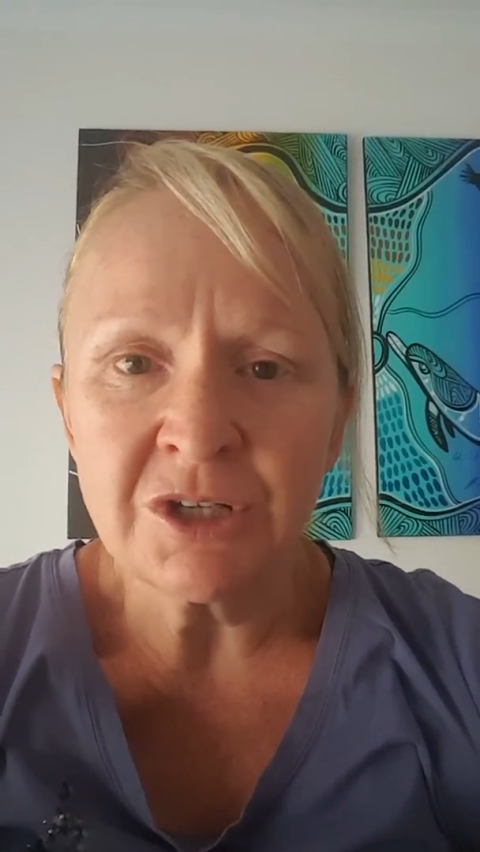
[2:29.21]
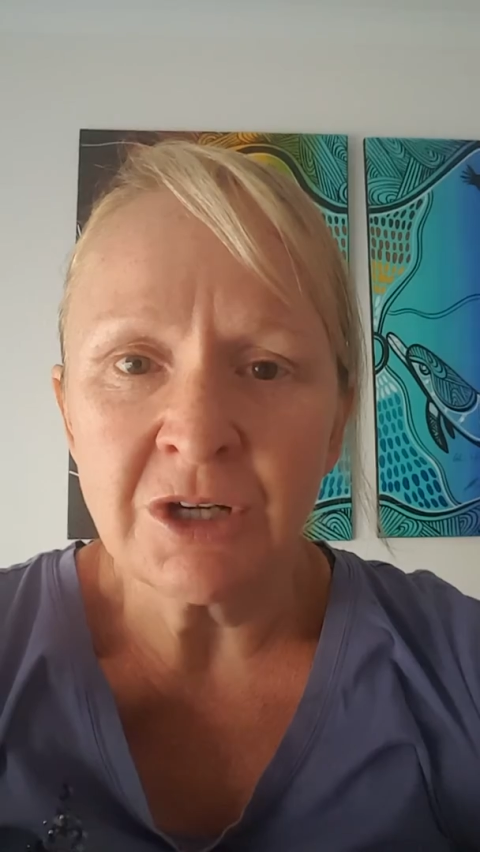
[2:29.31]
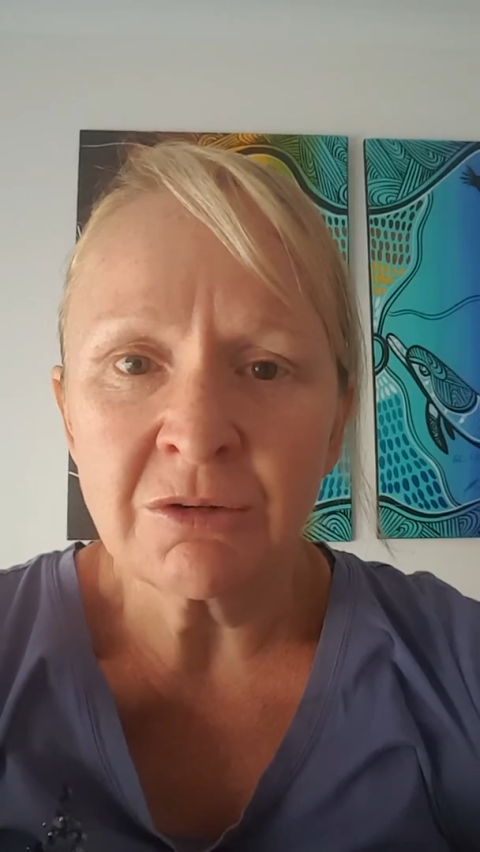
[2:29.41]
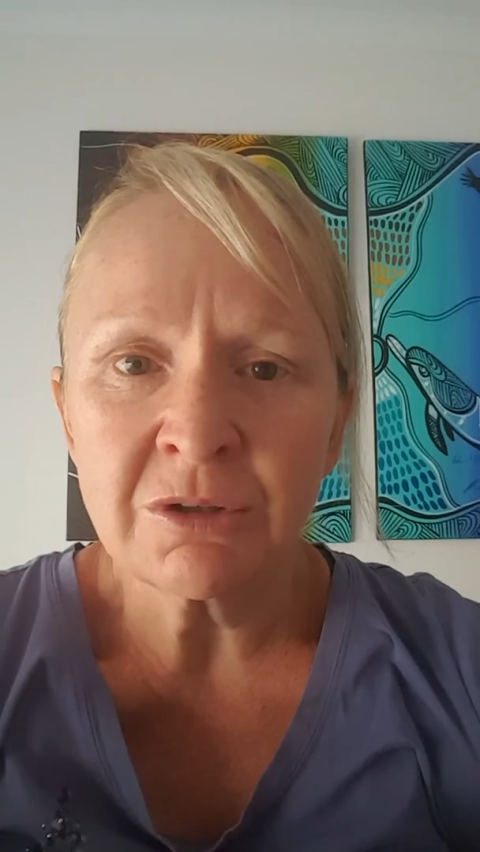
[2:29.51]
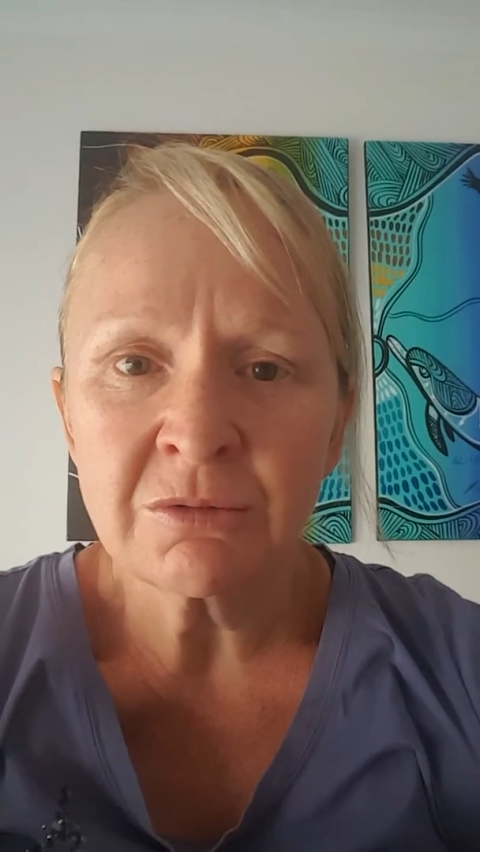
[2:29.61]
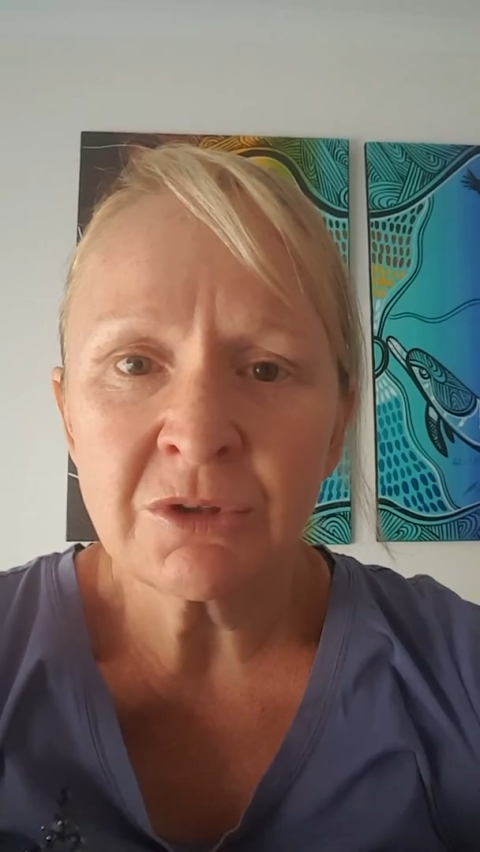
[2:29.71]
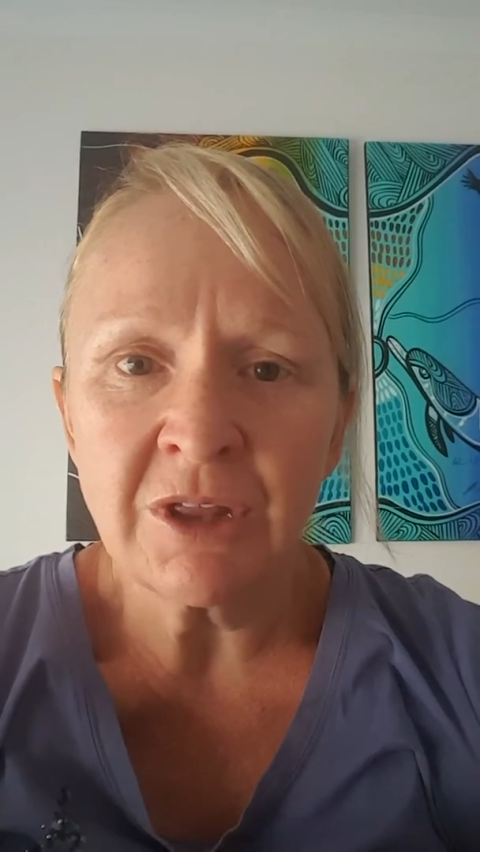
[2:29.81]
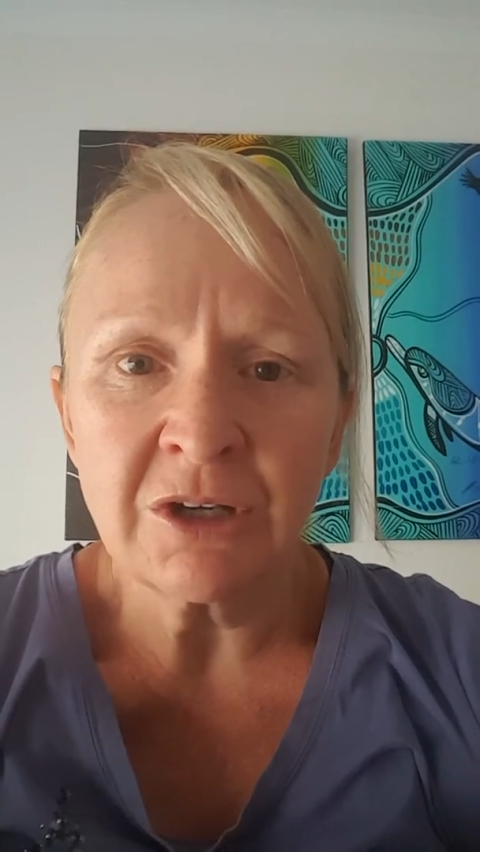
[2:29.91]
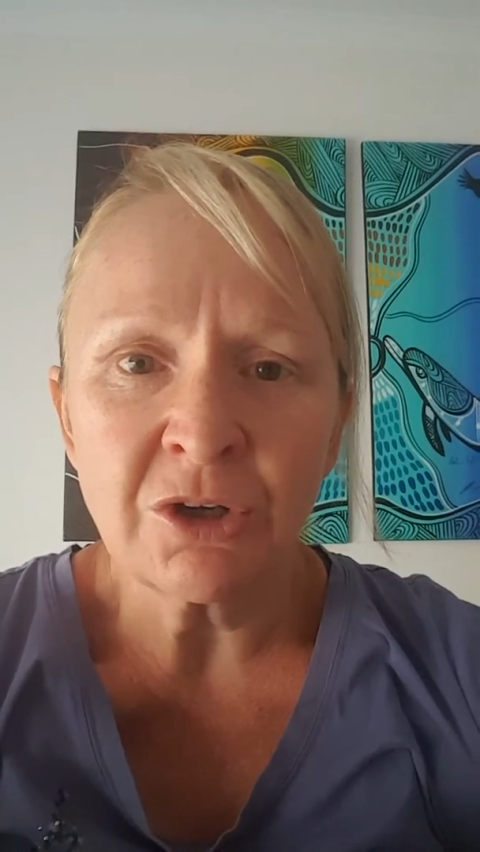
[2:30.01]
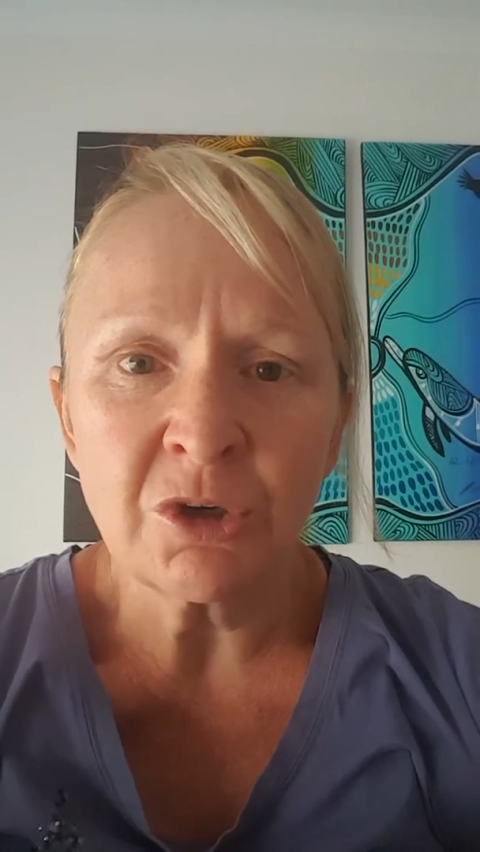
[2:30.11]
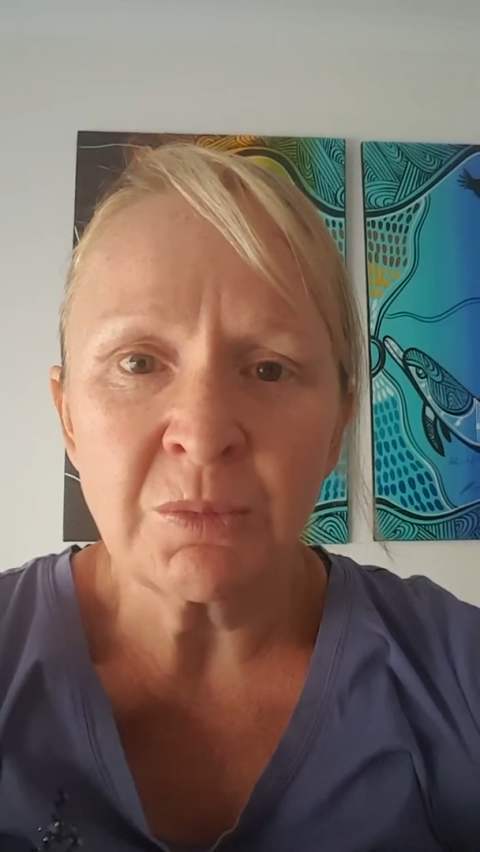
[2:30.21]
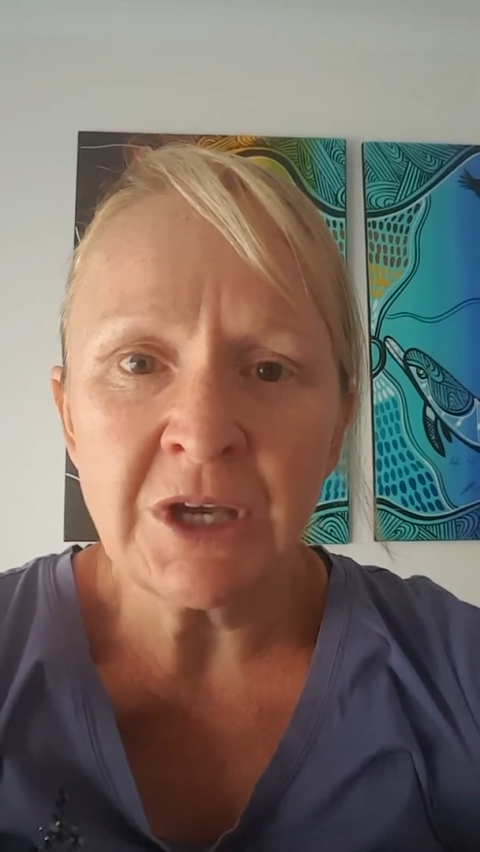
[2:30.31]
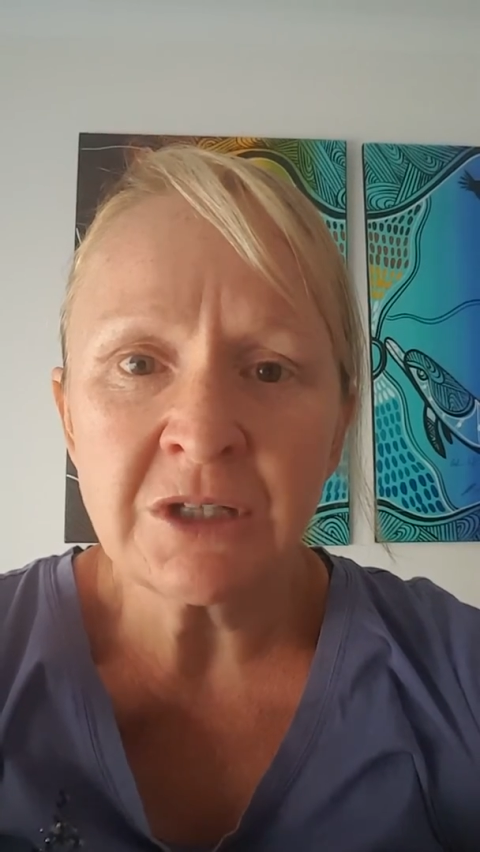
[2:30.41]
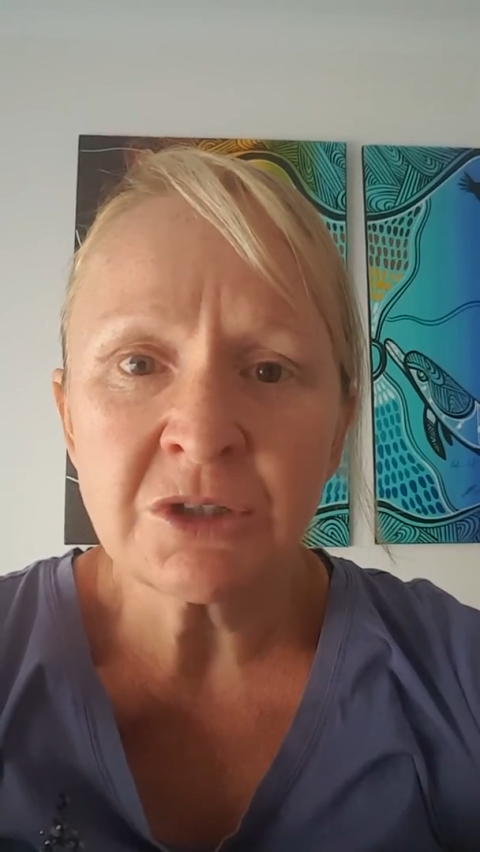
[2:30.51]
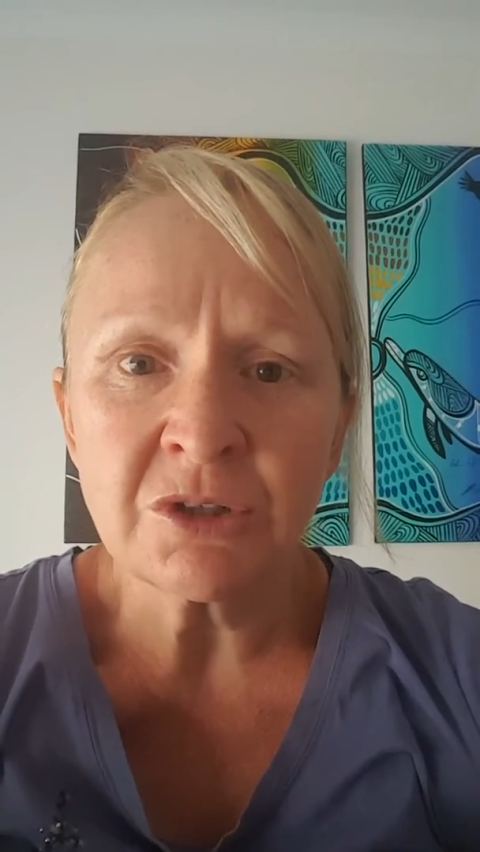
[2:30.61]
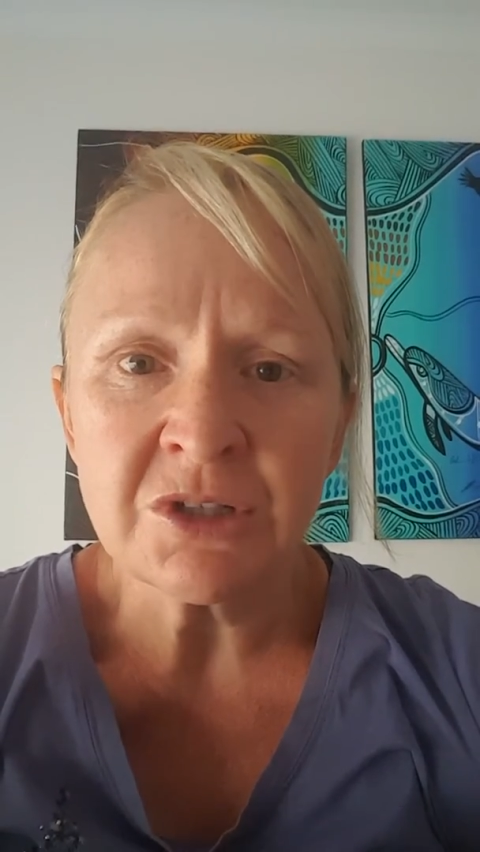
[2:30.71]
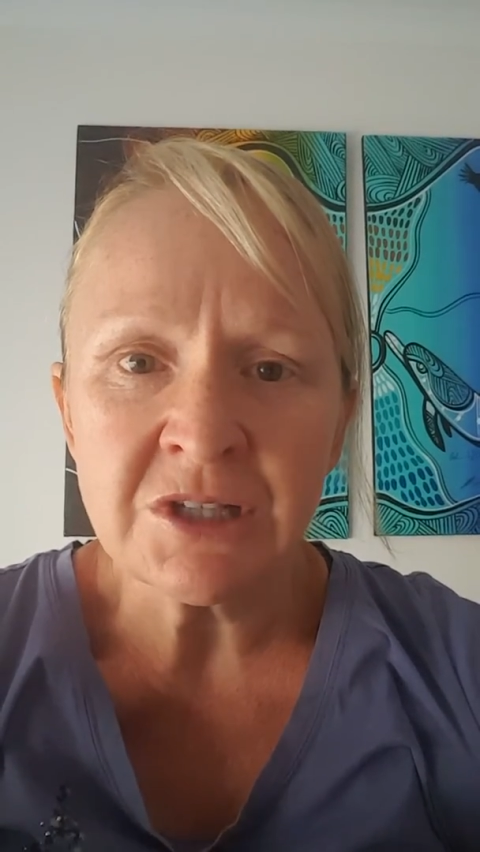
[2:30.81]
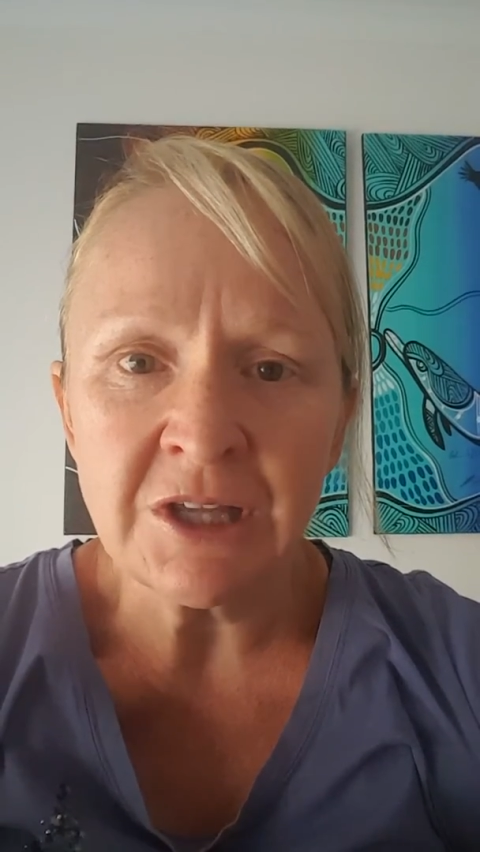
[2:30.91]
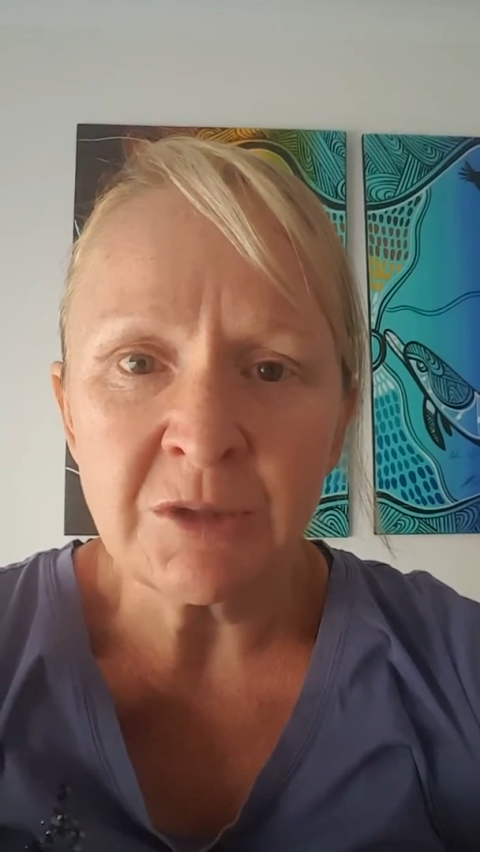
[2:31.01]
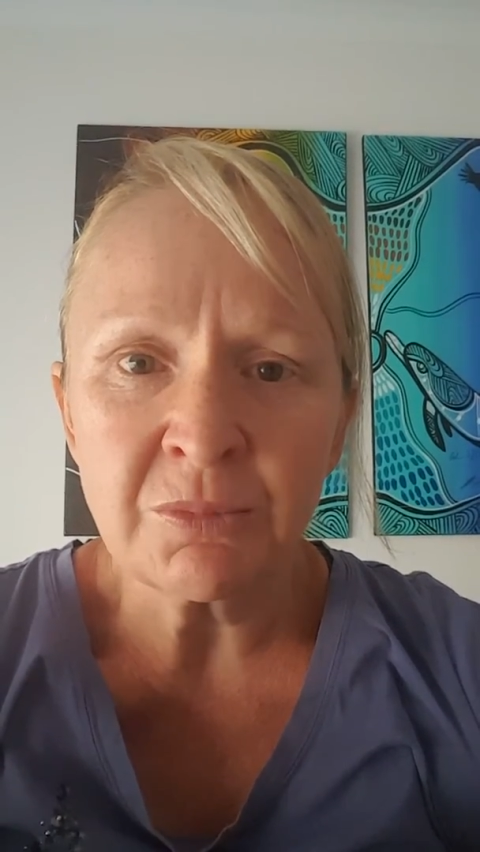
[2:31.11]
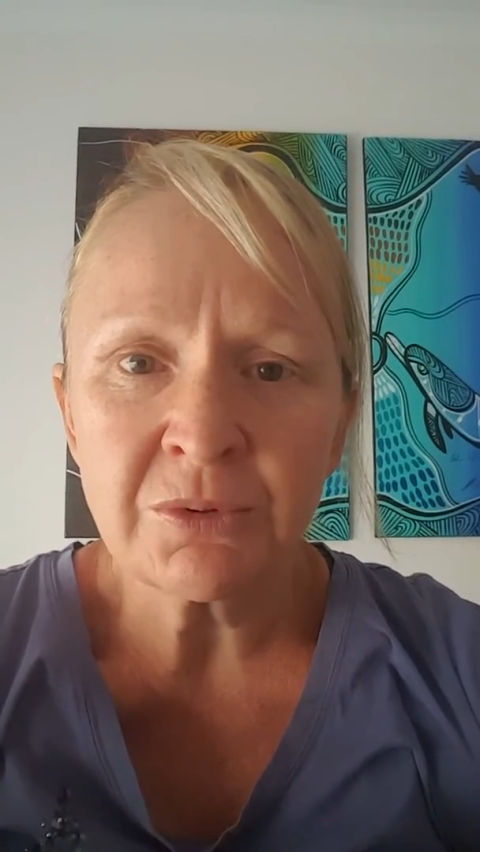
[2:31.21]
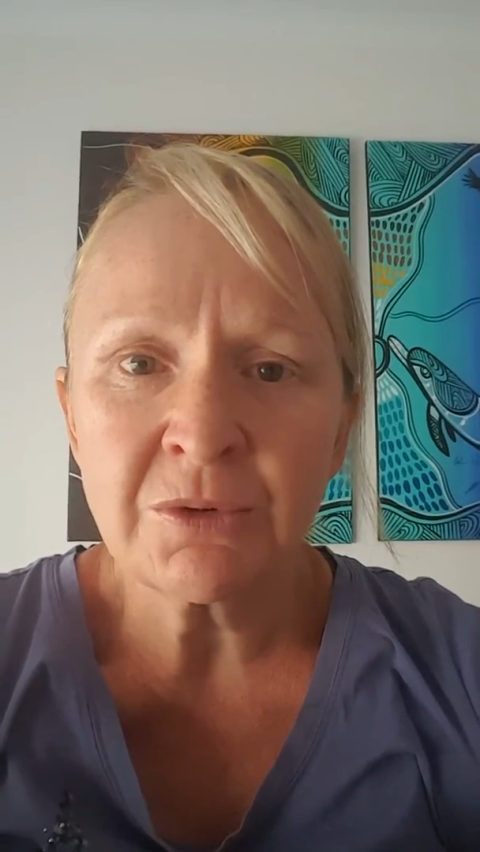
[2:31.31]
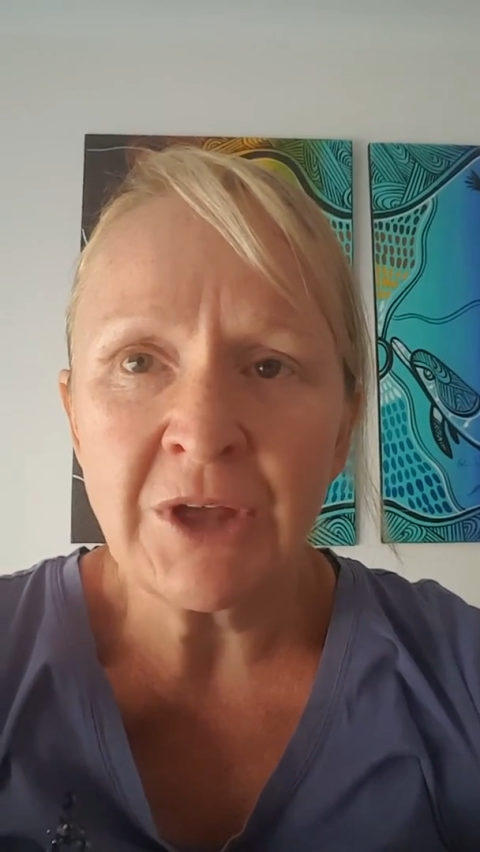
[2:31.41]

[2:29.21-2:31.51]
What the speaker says: and I would then go to bed, go to sleep,